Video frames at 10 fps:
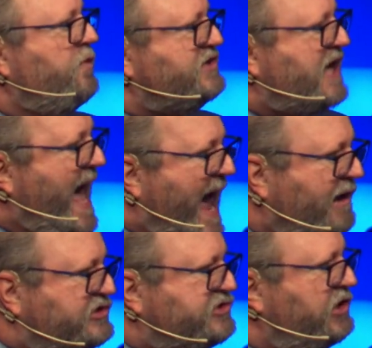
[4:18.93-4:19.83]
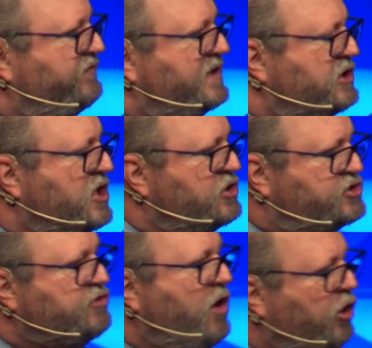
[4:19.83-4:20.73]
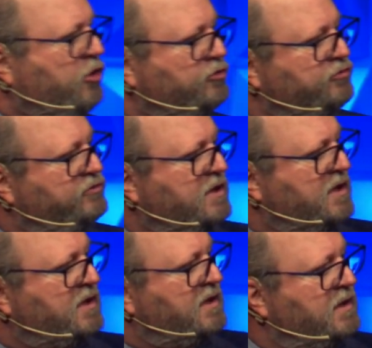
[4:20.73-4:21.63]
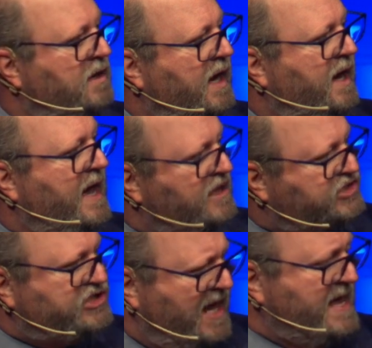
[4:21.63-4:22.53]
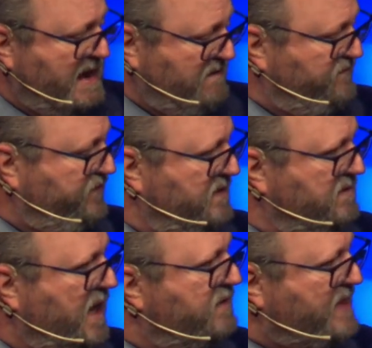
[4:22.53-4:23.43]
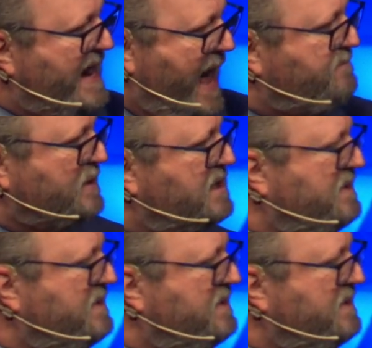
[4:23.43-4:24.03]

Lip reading: was a house servant to own a slave that happened to